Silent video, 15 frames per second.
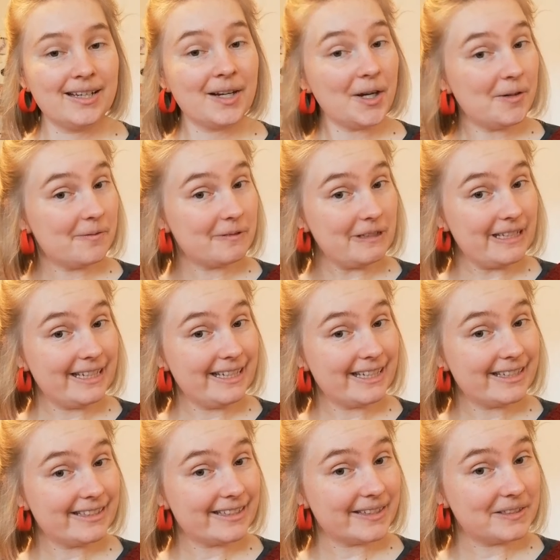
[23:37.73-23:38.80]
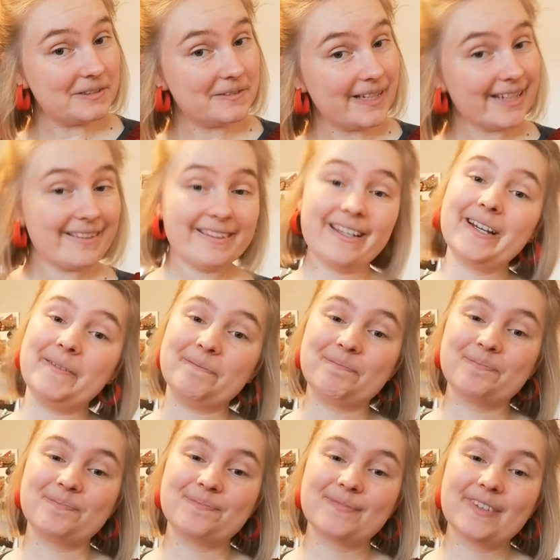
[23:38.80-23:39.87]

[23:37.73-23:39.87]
Hopefully until next time.